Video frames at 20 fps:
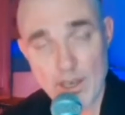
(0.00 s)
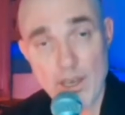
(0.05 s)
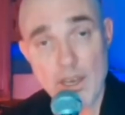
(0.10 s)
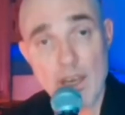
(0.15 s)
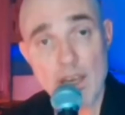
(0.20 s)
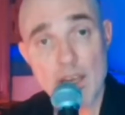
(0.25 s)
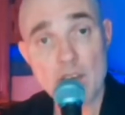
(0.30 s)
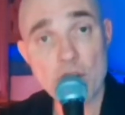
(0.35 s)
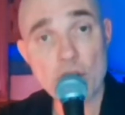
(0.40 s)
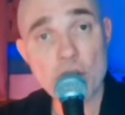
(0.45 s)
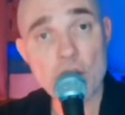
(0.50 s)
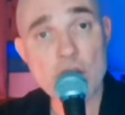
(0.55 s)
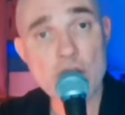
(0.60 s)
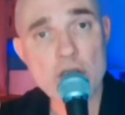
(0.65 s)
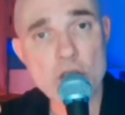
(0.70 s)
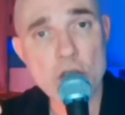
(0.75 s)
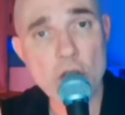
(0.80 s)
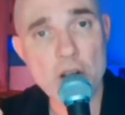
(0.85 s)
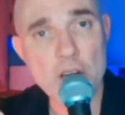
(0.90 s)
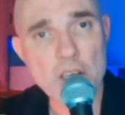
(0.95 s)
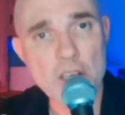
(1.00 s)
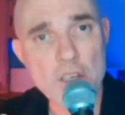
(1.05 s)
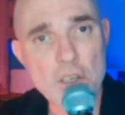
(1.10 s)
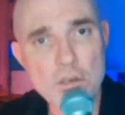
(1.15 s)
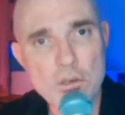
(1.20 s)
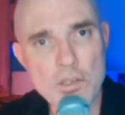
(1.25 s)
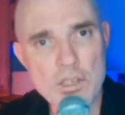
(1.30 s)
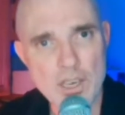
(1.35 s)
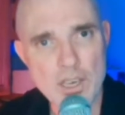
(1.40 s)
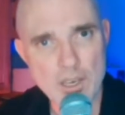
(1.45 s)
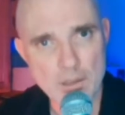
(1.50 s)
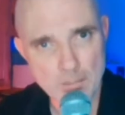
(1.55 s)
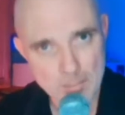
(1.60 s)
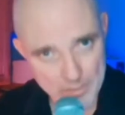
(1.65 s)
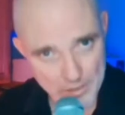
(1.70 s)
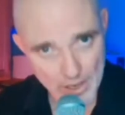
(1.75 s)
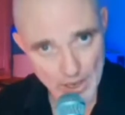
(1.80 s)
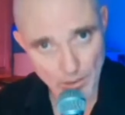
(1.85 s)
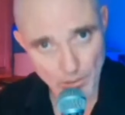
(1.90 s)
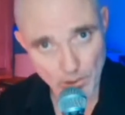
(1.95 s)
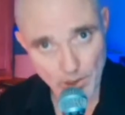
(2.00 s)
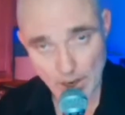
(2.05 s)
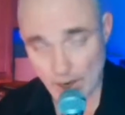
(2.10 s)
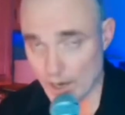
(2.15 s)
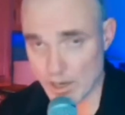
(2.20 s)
And you're going to start using them that way.